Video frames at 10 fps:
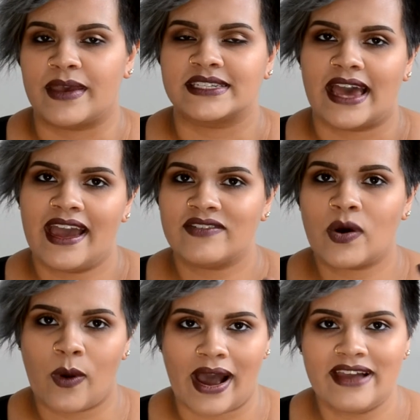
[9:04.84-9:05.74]
because I have
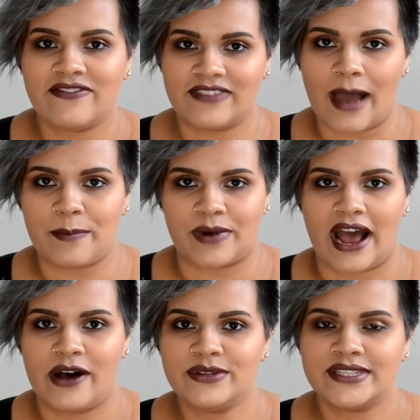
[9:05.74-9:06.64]
quite flat
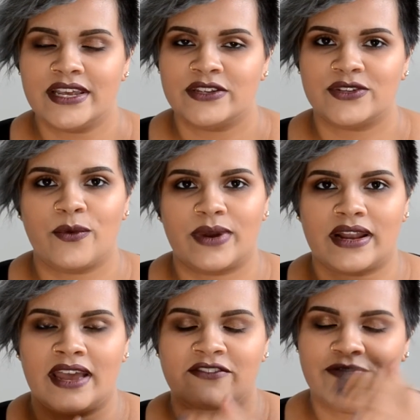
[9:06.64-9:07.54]
brows, so when
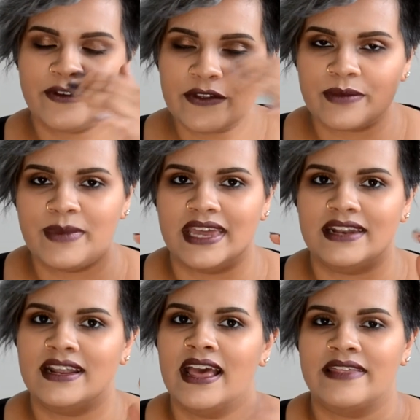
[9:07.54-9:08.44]
I fill them in,